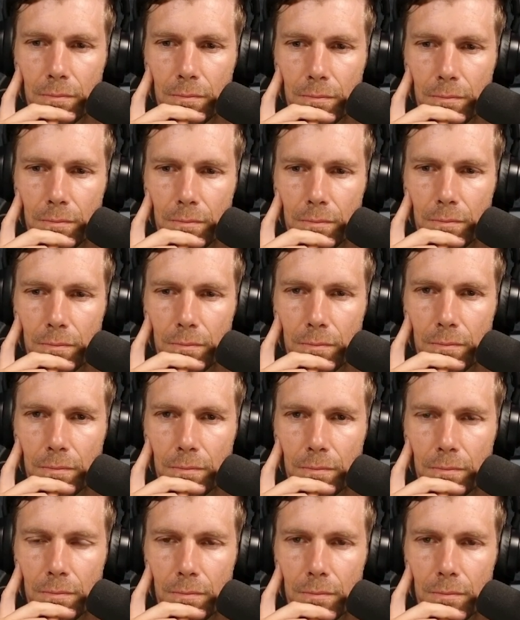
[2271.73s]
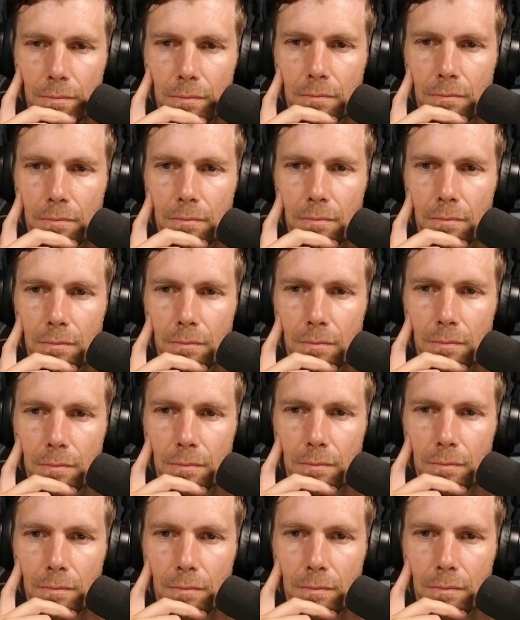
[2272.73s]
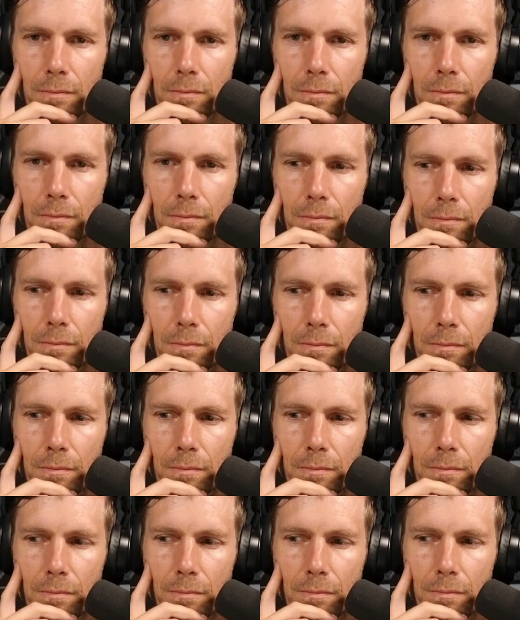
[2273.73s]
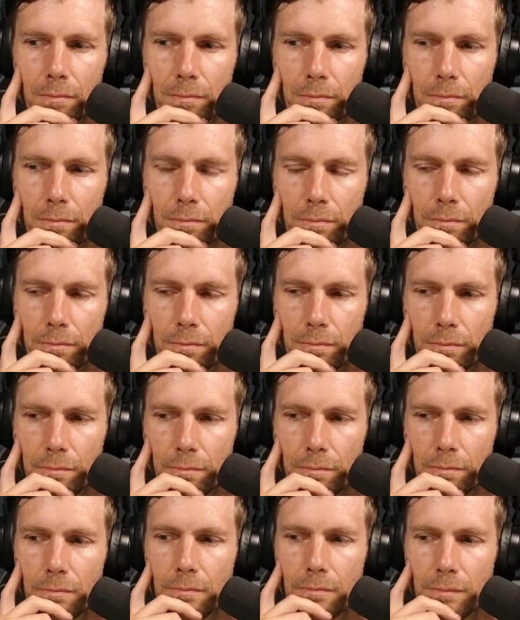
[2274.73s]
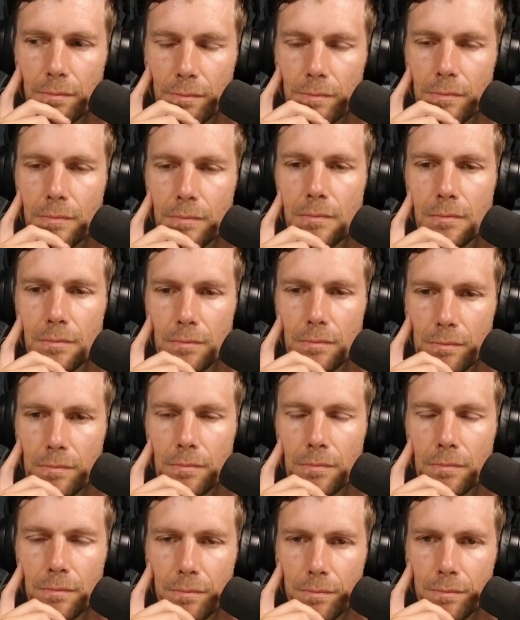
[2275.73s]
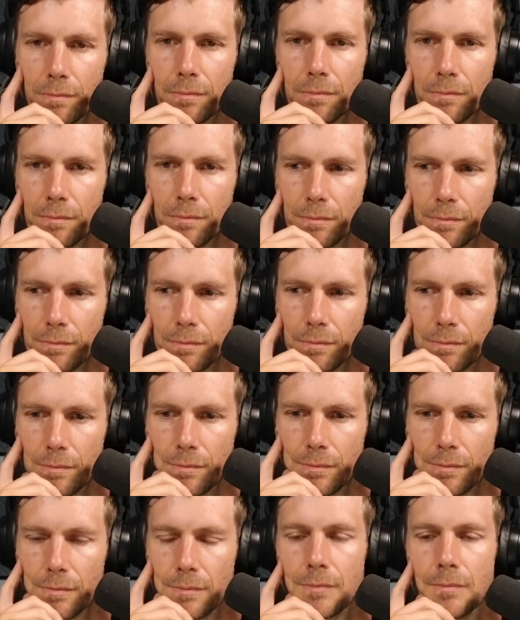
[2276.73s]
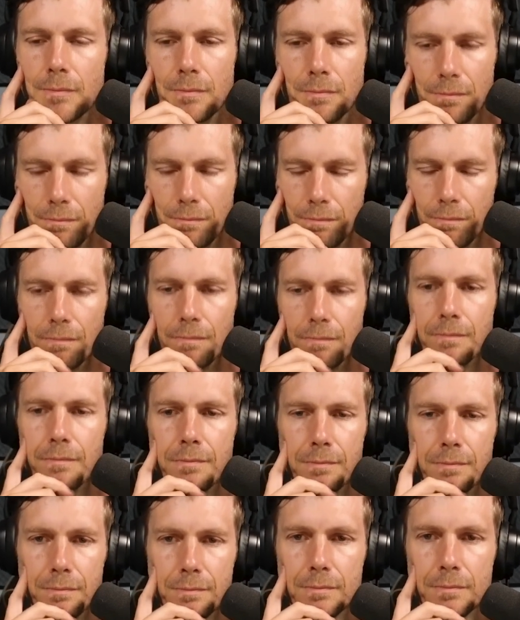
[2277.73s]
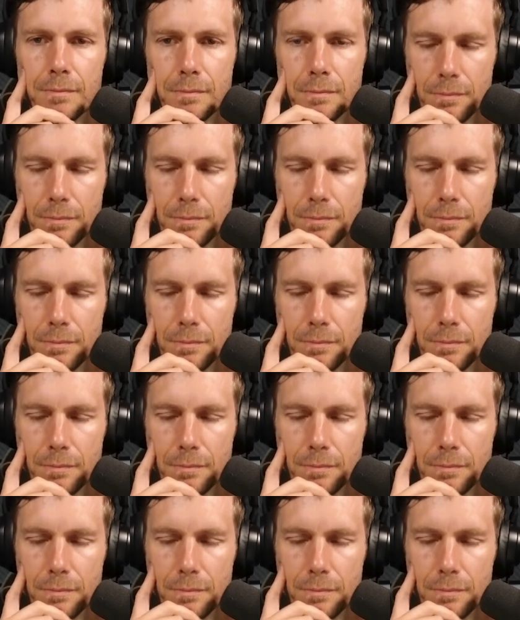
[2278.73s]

No words are spoken by the person on screen.